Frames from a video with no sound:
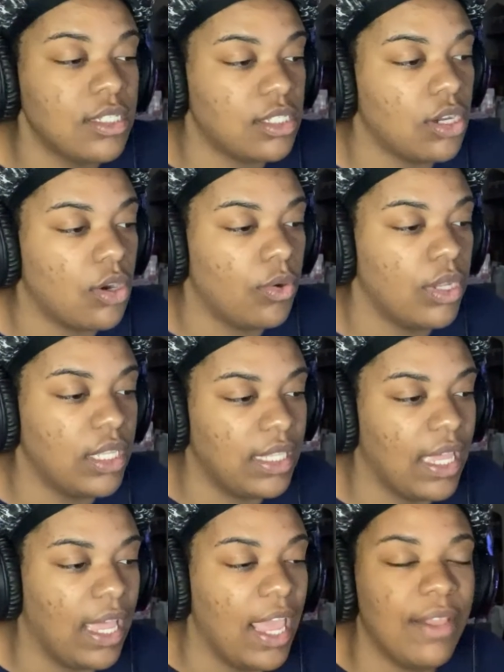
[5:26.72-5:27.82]
so
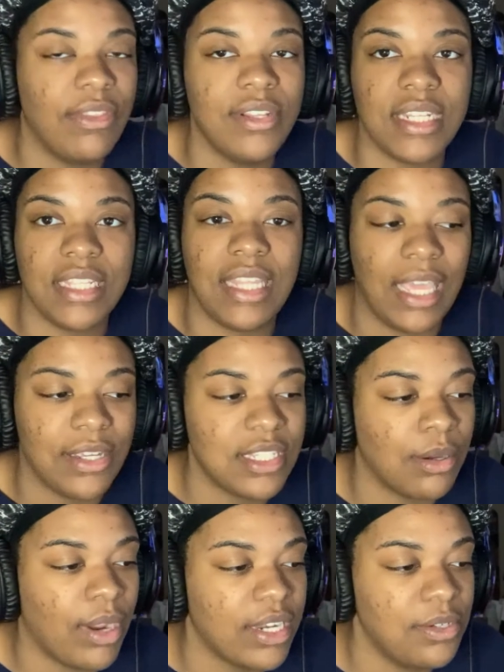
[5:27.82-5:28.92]
yeah, and if there's anything else I
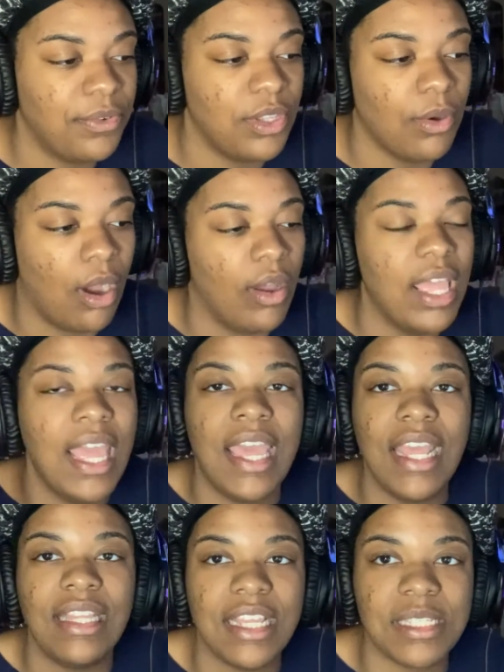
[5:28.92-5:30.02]
forgot to for you all,
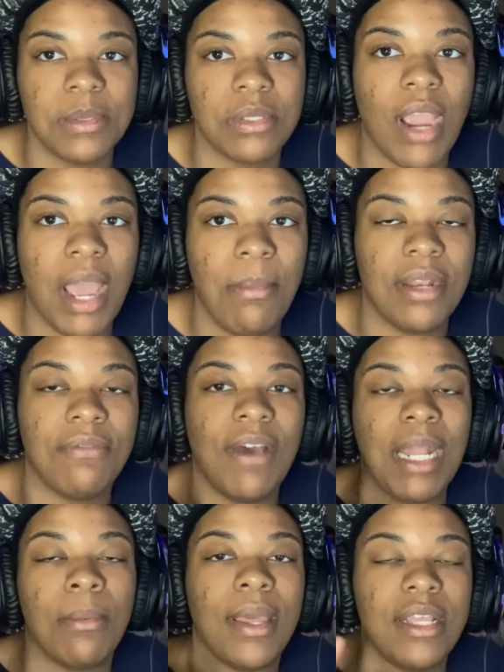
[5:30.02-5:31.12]
hit that subscribe button,
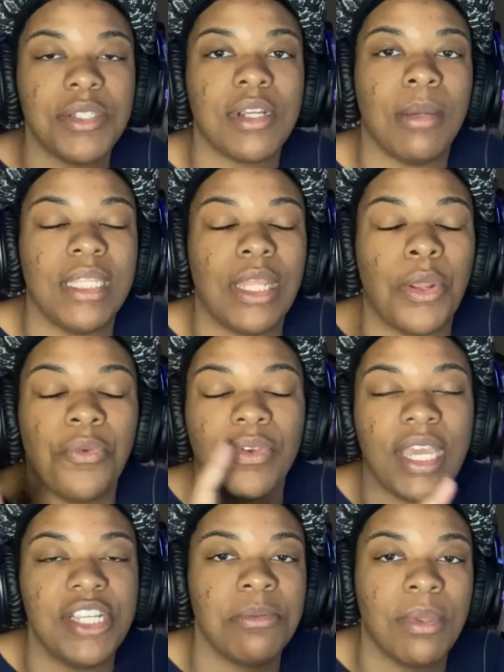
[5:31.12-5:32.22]
follow me on Instagram, hit the
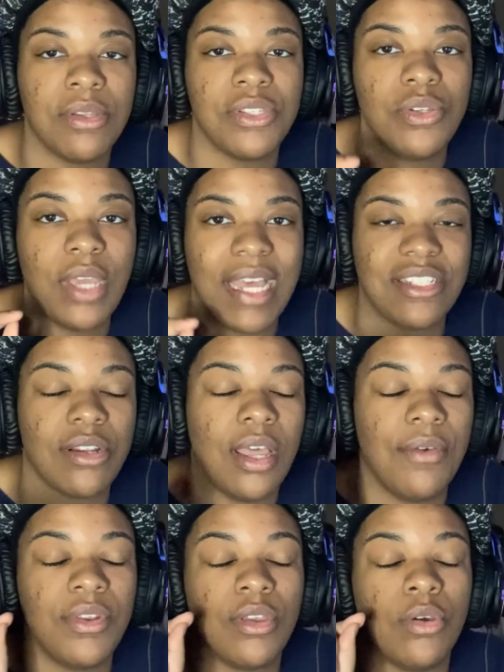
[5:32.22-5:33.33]
notification bell so you guys know how
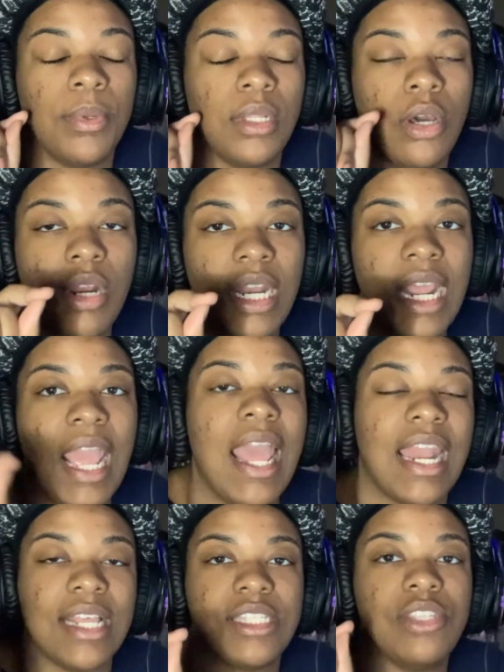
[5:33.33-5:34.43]
videos uploaded.
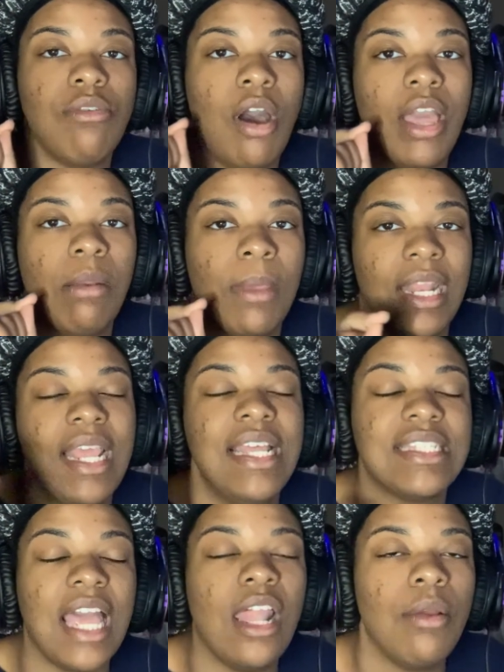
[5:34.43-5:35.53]
I'll see you all in a minute.
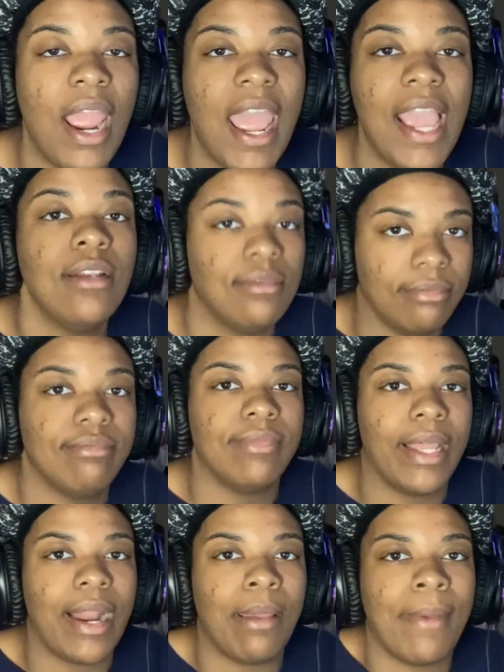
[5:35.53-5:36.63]
Taylor Rain,
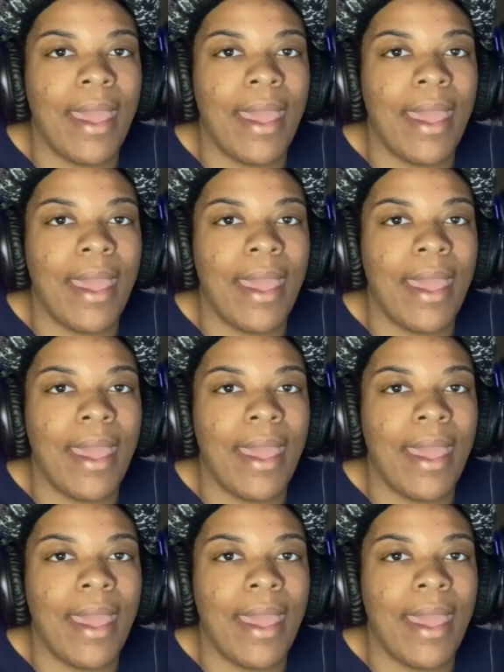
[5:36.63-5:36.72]
and I'm